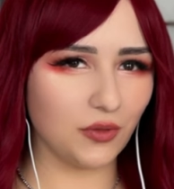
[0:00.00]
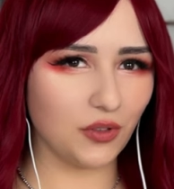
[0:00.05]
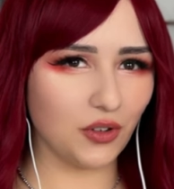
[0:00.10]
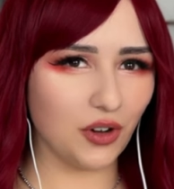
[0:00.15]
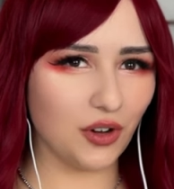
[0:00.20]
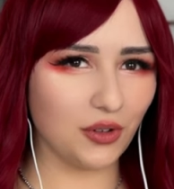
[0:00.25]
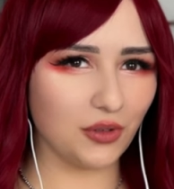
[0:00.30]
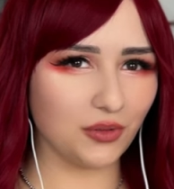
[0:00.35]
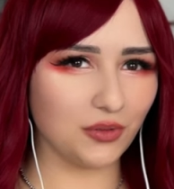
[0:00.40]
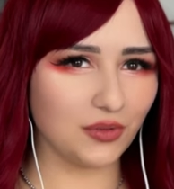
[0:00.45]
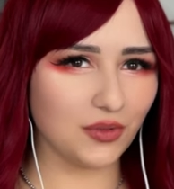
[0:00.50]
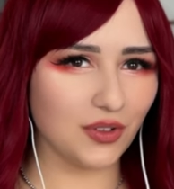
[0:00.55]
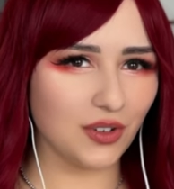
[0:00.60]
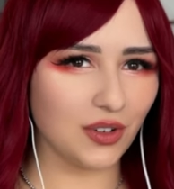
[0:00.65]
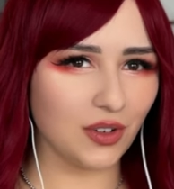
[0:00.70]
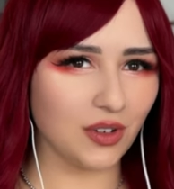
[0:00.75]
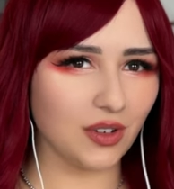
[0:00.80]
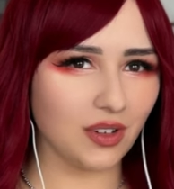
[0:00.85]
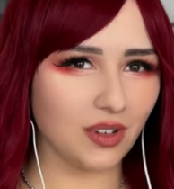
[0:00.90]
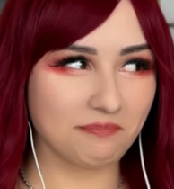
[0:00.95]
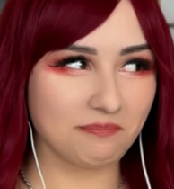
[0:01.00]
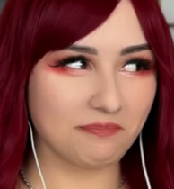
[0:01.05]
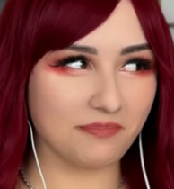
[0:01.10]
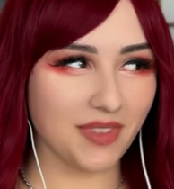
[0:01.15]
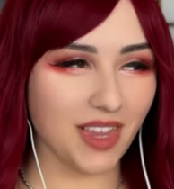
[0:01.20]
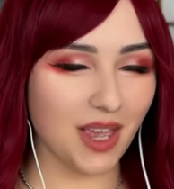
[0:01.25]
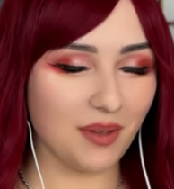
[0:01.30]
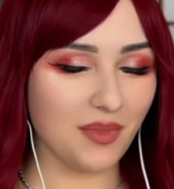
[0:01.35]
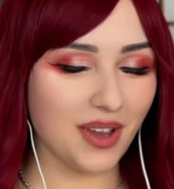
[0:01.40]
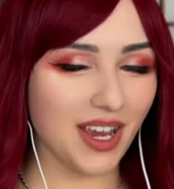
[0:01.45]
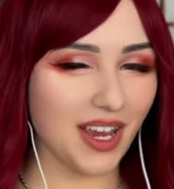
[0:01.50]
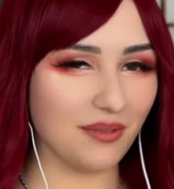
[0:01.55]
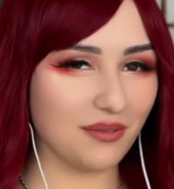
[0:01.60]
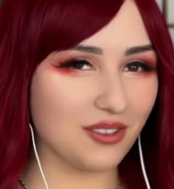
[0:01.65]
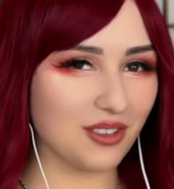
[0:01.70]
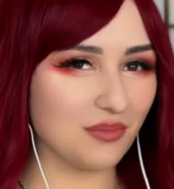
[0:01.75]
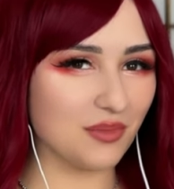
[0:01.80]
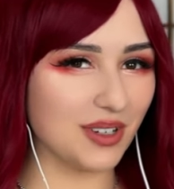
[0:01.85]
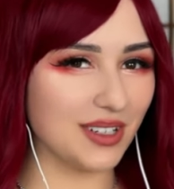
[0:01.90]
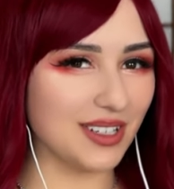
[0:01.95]
throne? I might have
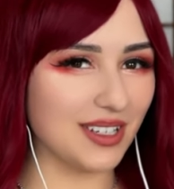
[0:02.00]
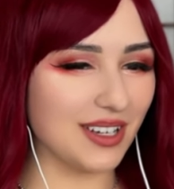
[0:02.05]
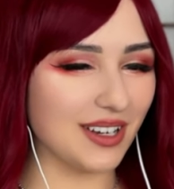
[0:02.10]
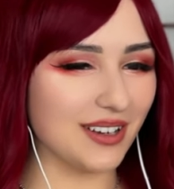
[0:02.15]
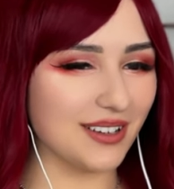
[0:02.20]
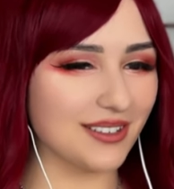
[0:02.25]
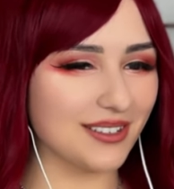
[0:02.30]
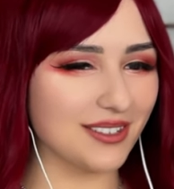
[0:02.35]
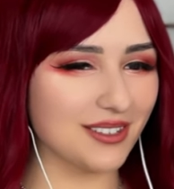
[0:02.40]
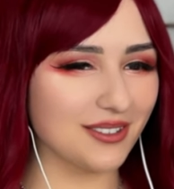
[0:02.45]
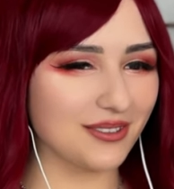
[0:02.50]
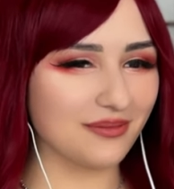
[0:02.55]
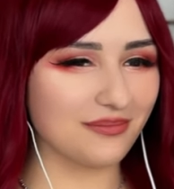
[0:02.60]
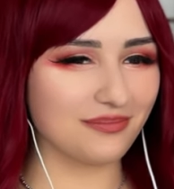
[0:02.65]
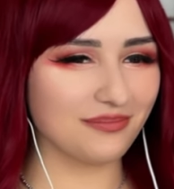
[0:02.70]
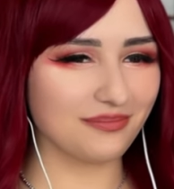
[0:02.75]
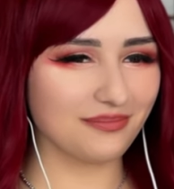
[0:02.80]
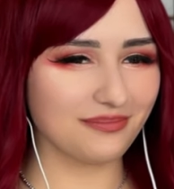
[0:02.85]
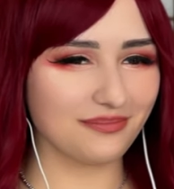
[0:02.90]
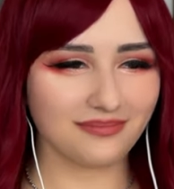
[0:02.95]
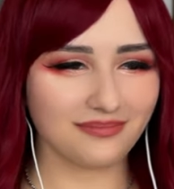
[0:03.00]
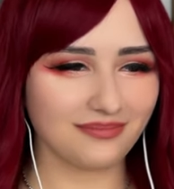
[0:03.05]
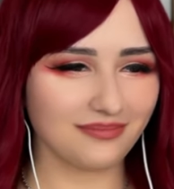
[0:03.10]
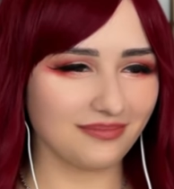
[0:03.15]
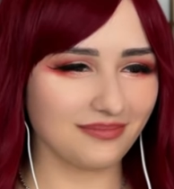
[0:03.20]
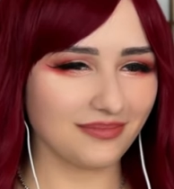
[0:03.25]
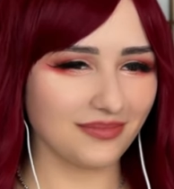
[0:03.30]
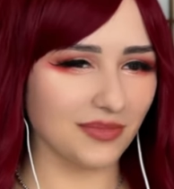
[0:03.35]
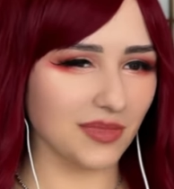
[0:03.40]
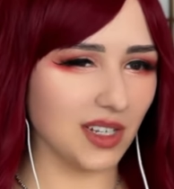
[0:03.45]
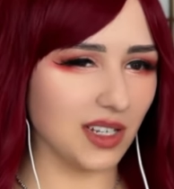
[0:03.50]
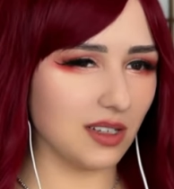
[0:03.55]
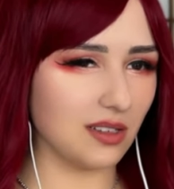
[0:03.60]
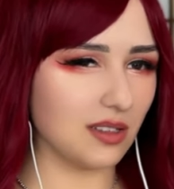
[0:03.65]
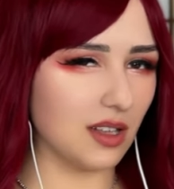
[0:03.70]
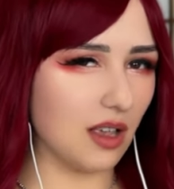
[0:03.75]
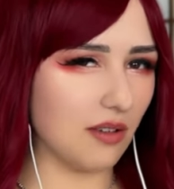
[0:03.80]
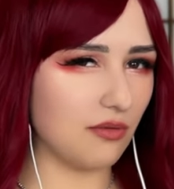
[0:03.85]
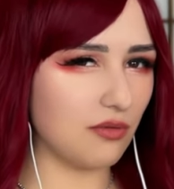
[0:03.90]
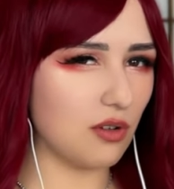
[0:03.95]
some ideas. Is
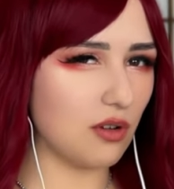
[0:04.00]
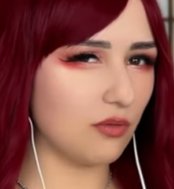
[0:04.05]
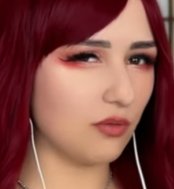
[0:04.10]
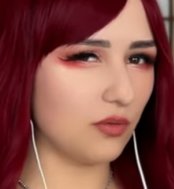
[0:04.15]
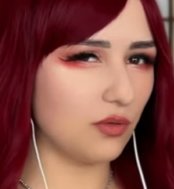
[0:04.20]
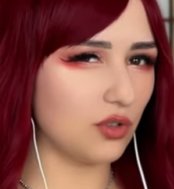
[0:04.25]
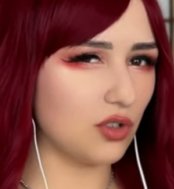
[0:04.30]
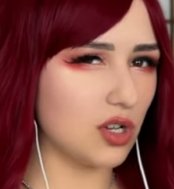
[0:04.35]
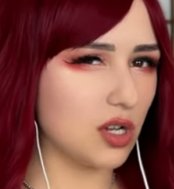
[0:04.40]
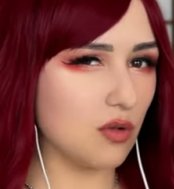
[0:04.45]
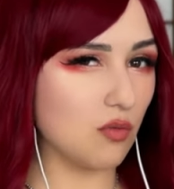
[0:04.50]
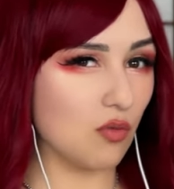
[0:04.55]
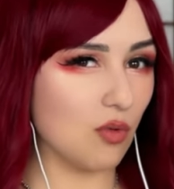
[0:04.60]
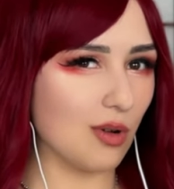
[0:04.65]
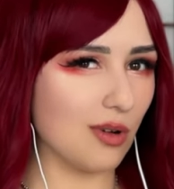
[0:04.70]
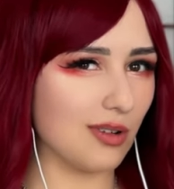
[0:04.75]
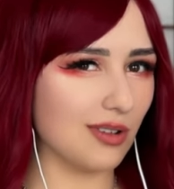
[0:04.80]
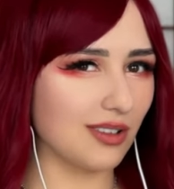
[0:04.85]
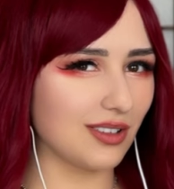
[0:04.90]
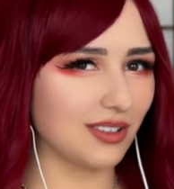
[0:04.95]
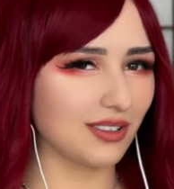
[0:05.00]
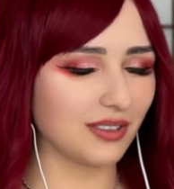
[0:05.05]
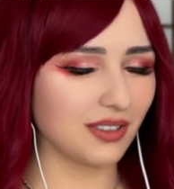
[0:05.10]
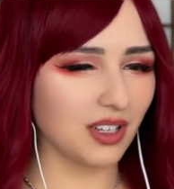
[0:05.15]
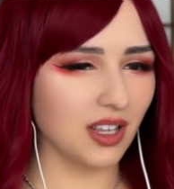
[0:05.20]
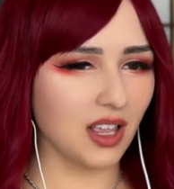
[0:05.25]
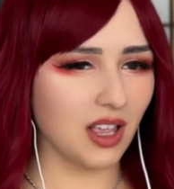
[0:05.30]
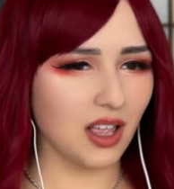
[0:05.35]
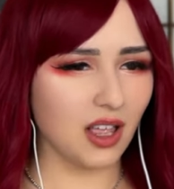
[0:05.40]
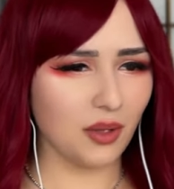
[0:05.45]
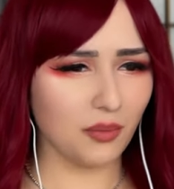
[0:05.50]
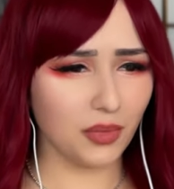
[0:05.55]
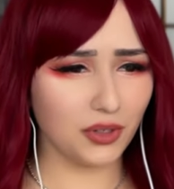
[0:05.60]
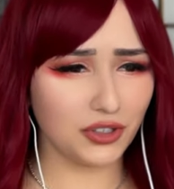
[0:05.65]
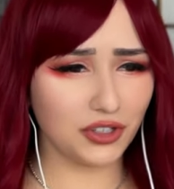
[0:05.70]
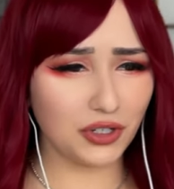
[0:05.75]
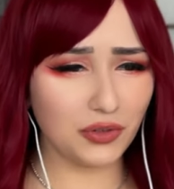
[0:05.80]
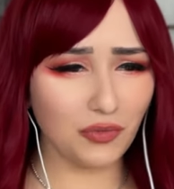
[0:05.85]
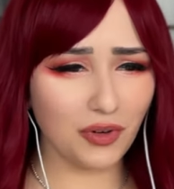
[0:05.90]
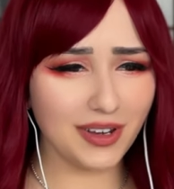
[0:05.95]
that throne for Jinwoo? But
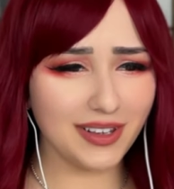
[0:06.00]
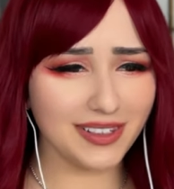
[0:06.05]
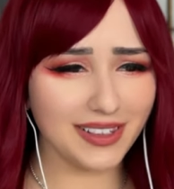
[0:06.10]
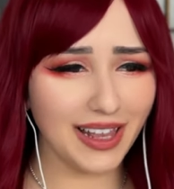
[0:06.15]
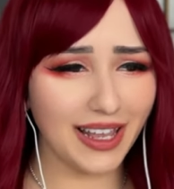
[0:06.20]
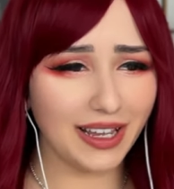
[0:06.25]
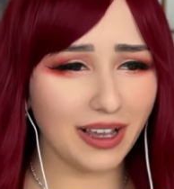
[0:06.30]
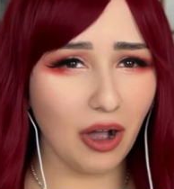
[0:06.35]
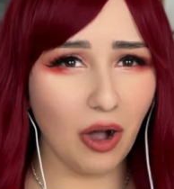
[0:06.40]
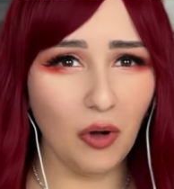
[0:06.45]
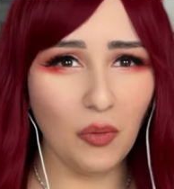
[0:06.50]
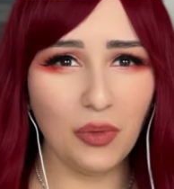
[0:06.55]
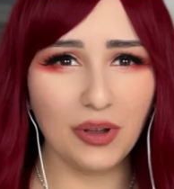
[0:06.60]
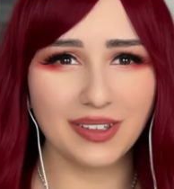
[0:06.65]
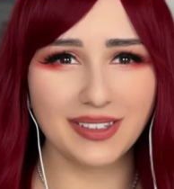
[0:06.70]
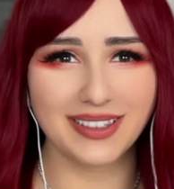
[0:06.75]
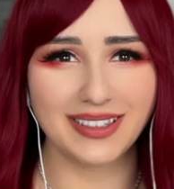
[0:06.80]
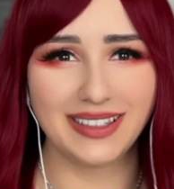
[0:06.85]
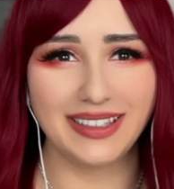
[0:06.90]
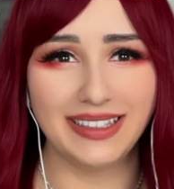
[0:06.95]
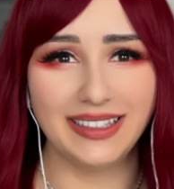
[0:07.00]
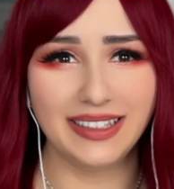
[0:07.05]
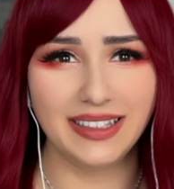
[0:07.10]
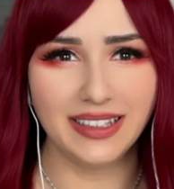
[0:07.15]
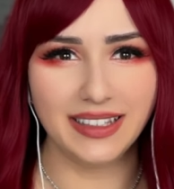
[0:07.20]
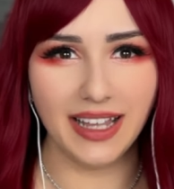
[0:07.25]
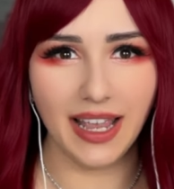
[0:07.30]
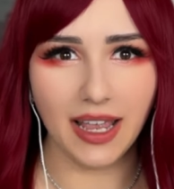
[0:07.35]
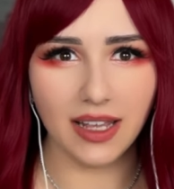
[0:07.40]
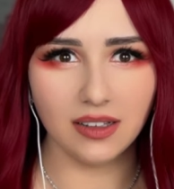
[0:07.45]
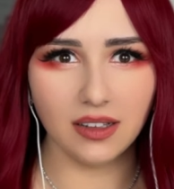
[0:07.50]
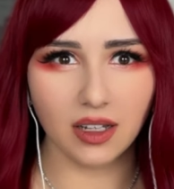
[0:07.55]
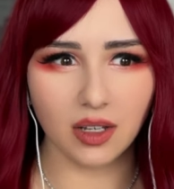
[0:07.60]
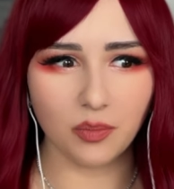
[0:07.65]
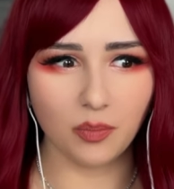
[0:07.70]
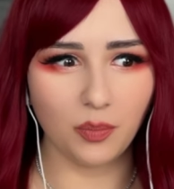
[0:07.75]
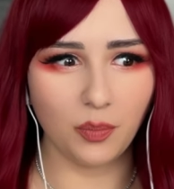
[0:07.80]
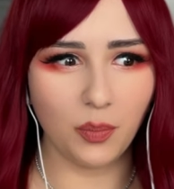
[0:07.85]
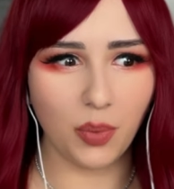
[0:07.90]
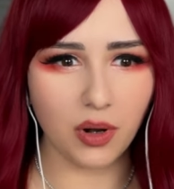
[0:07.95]
Jinwoo is like almost dead,
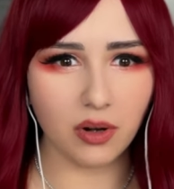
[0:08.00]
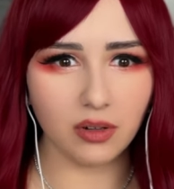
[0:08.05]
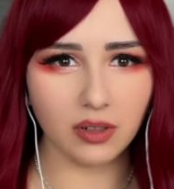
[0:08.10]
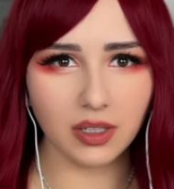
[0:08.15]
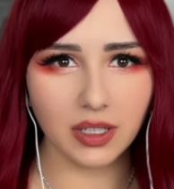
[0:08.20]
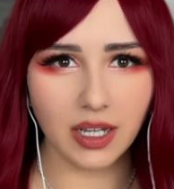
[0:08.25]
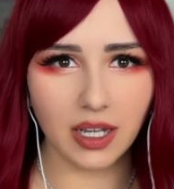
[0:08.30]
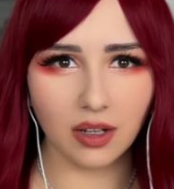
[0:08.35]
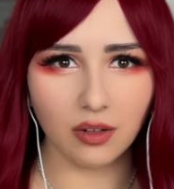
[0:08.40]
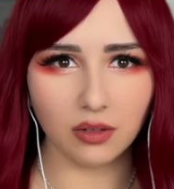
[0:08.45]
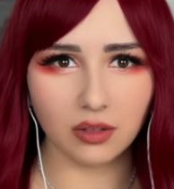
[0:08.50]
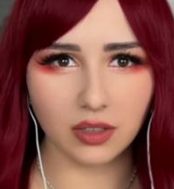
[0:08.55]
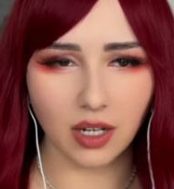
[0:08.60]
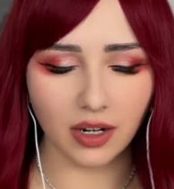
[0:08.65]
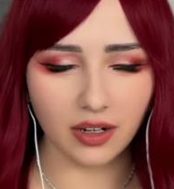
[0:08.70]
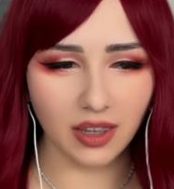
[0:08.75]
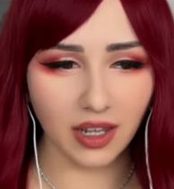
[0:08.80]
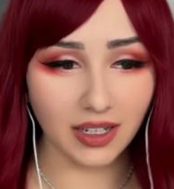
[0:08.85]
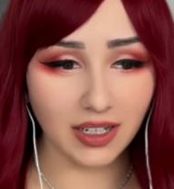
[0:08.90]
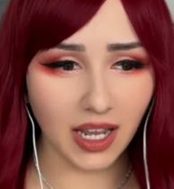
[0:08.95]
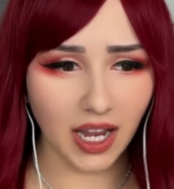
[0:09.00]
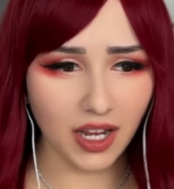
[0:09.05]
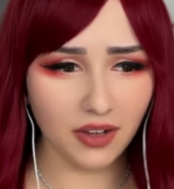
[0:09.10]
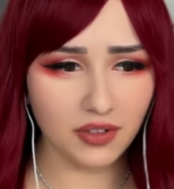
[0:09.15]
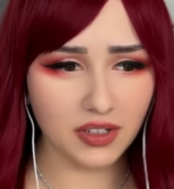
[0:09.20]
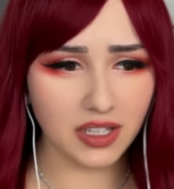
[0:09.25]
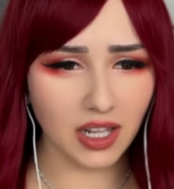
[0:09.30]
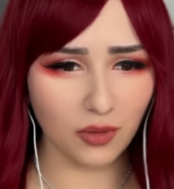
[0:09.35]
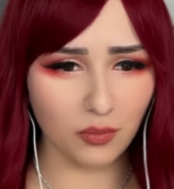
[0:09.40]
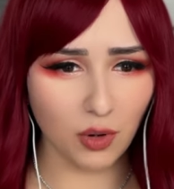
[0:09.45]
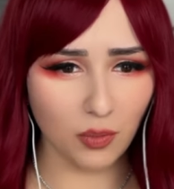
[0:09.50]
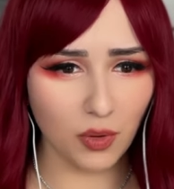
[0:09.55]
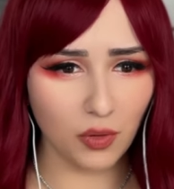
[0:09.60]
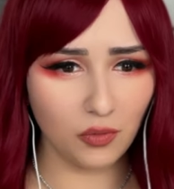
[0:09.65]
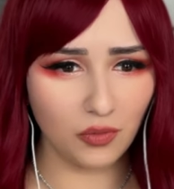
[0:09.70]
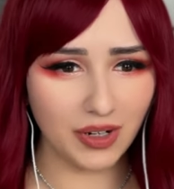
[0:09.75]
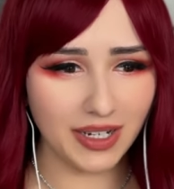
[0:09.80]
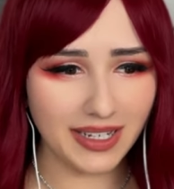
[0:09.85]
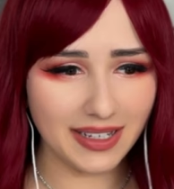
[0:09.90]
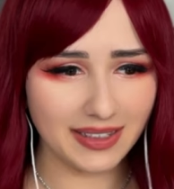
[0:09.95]
like barely alive. He's like proper
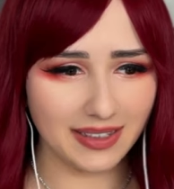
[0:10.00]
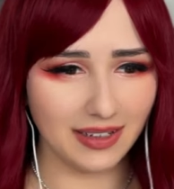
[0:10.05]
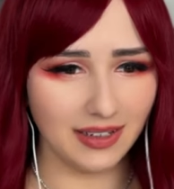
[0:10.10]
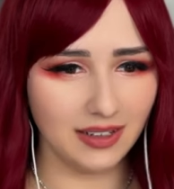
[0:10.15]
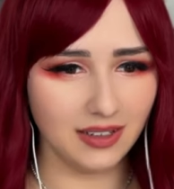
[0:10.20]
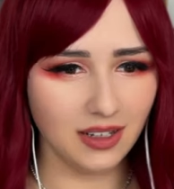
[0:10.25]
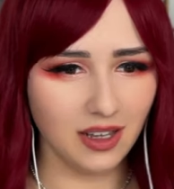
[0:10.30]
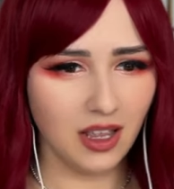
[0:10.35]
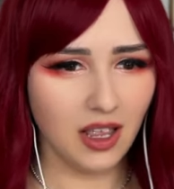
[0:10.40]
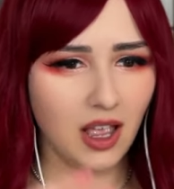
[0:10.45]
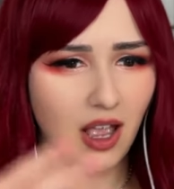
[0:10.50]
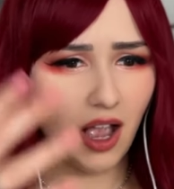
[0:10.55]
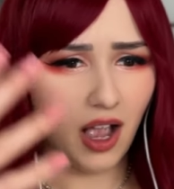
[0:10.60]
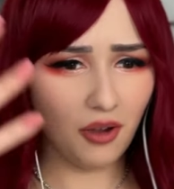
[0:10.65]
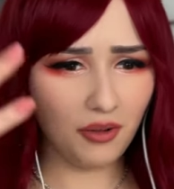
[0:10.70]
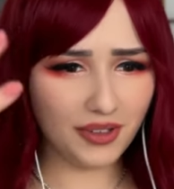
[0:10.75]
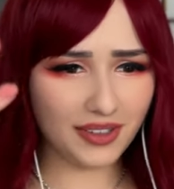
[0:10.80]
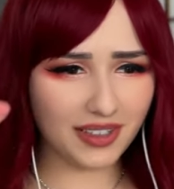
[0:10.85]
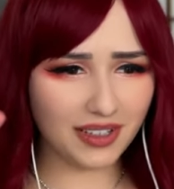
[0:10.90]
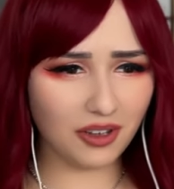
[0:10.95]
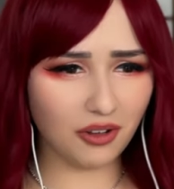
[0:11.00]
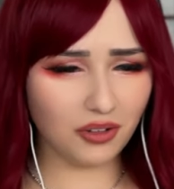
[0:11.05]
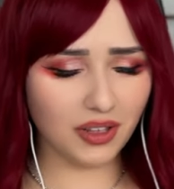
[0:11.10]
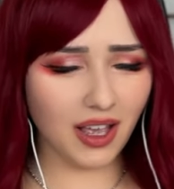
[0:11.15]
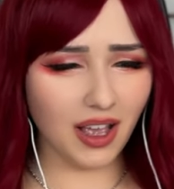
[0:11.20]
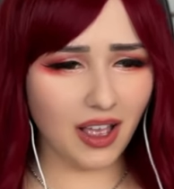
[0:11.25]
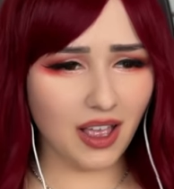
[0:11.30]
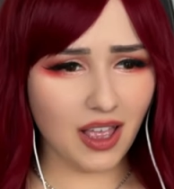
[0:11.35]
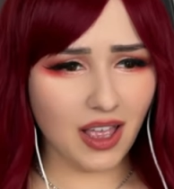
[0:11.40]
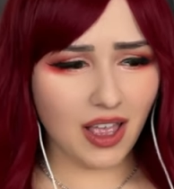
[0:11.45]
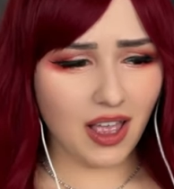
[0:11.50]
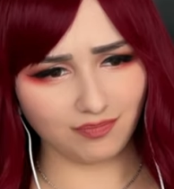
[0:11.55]
wheezing. How is he gonna...